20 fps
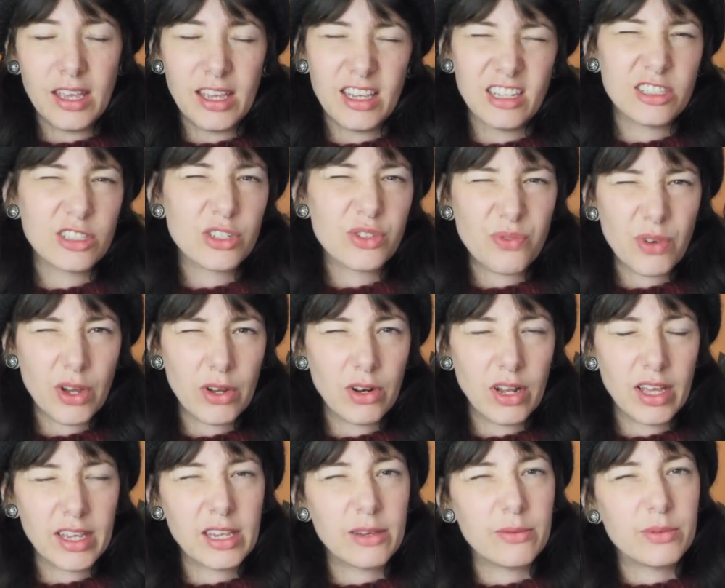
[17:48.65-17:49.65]
It just felt
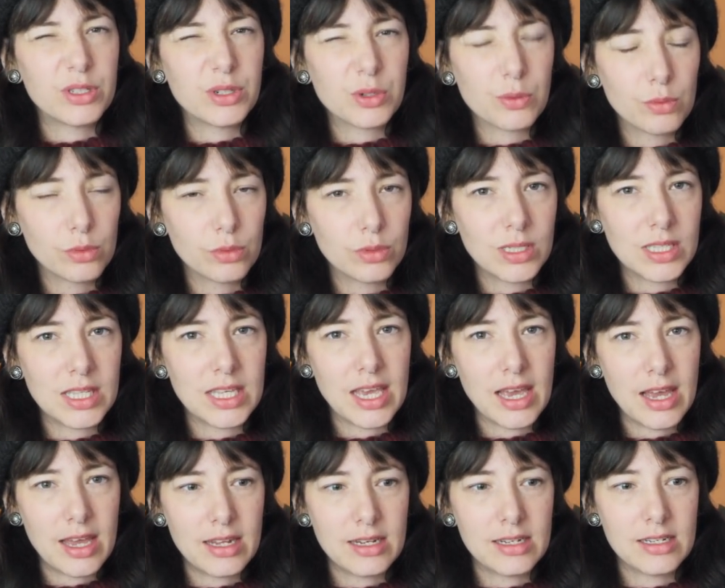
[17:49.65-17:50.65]
like it was towards the
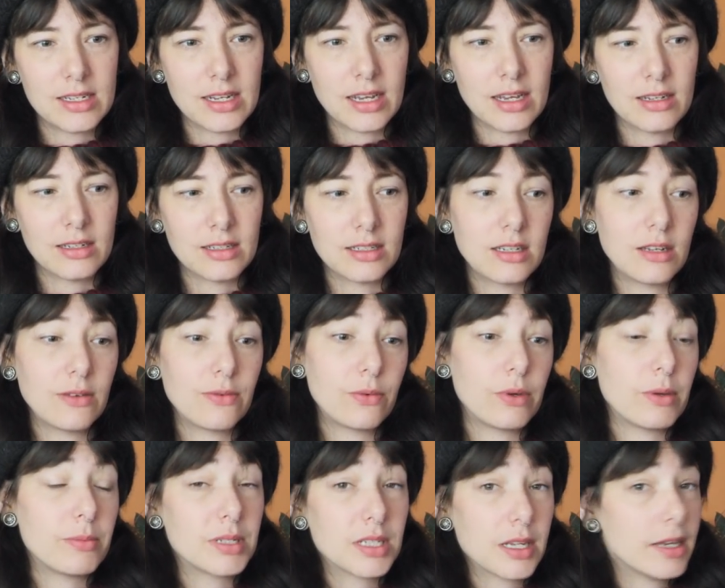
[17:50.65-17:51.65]
end, and if
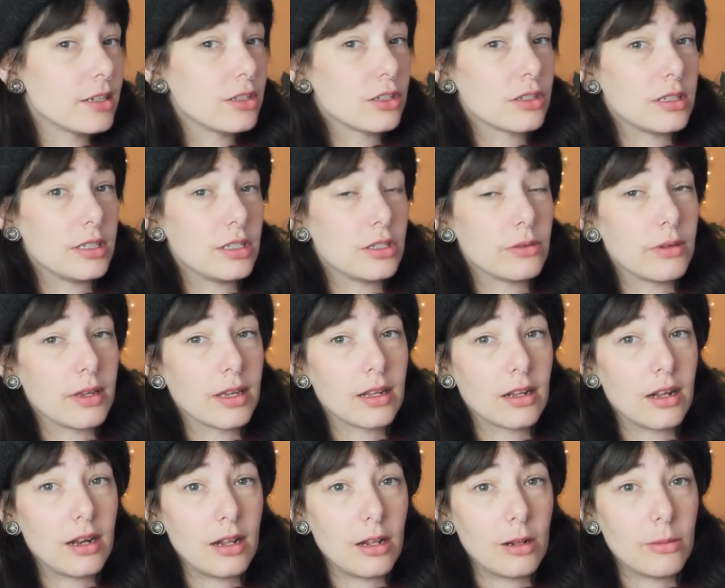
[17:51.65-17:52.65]
we're potentially doing
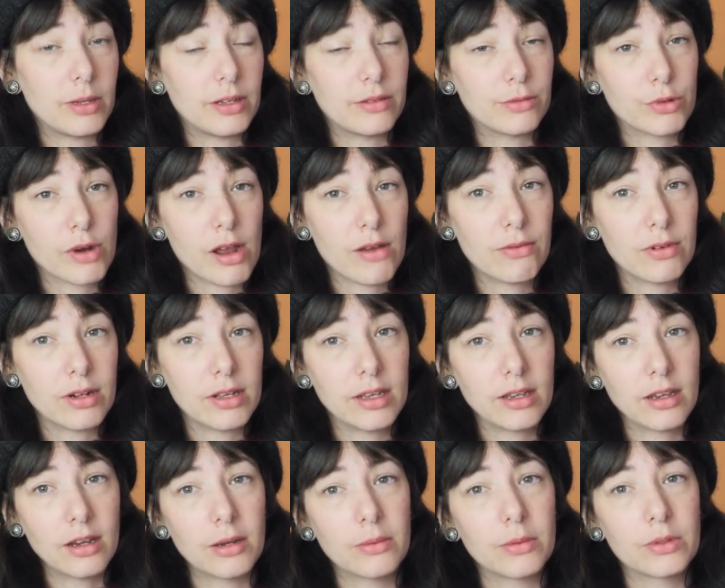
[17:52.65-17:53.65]
a little bit of
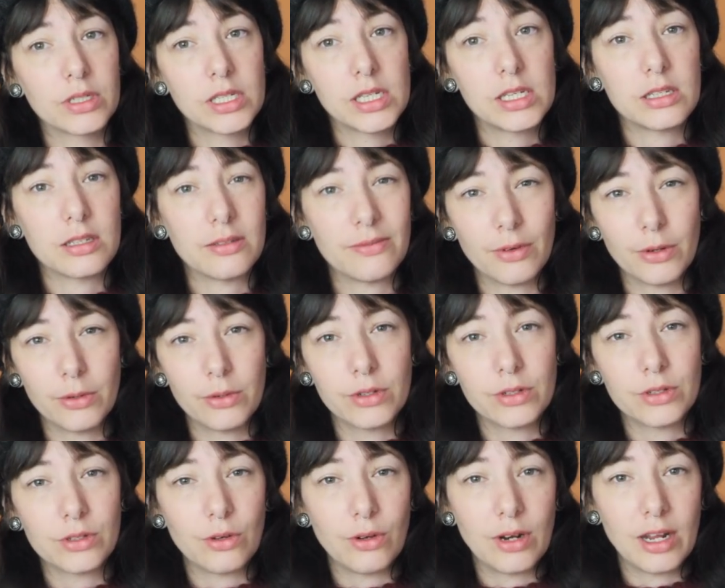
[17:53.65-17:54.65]
travelling, I wanted to
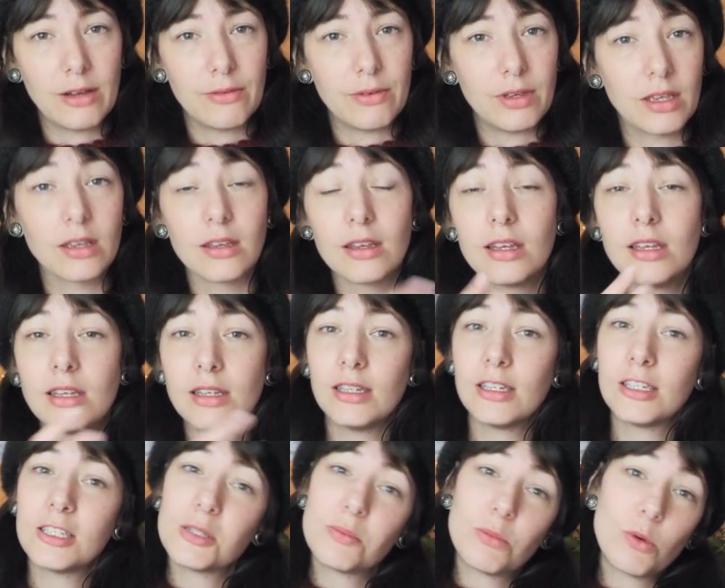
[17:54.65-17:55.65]
focus on having
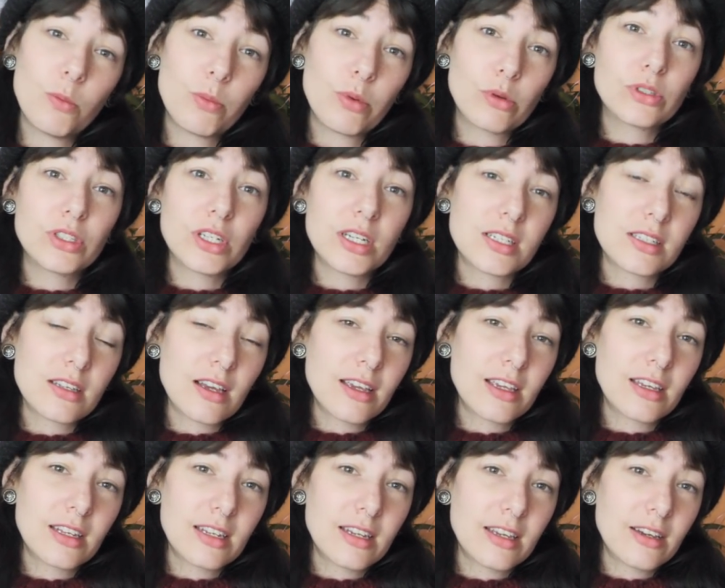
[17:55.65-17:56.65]
small projects that I
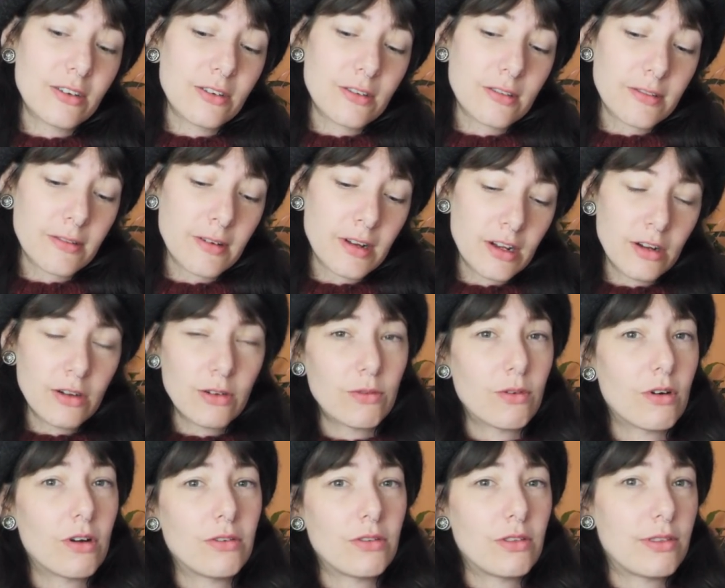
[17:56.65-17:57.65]
could knit on
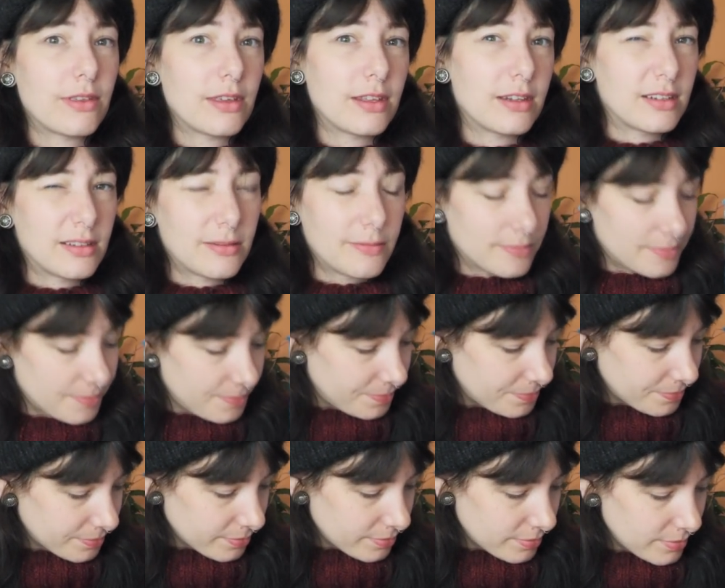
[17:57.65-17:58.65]
rather than
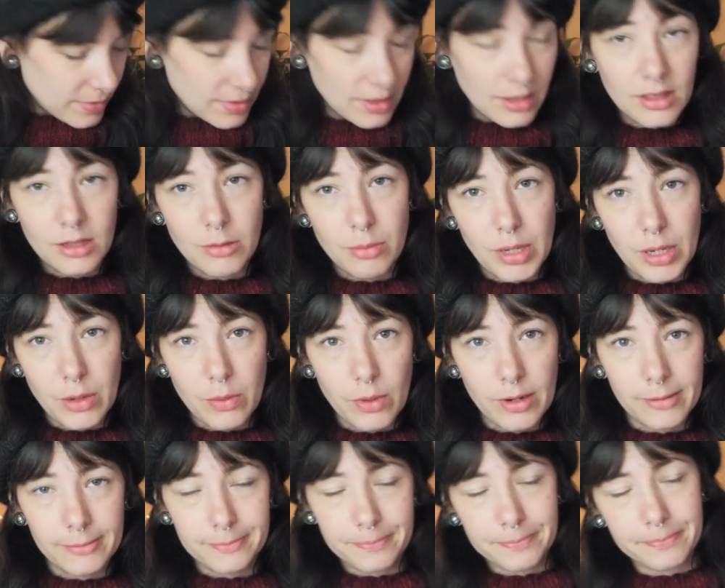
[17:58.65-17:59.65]
the big
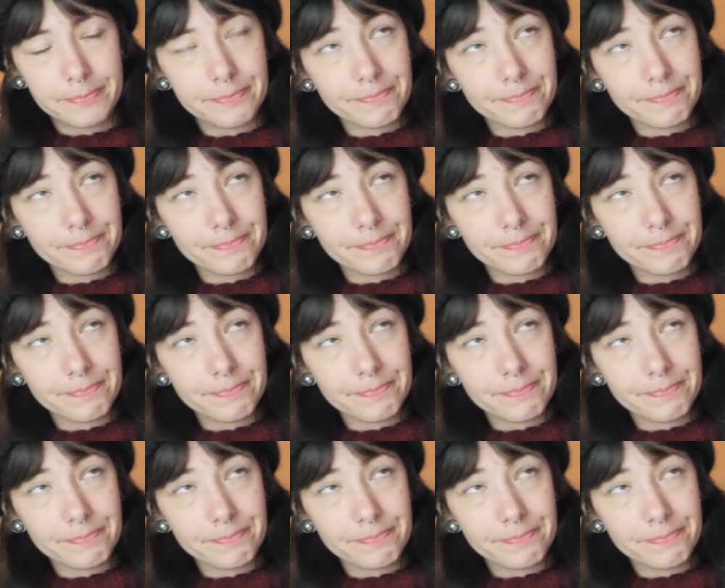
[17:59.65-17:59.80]
one,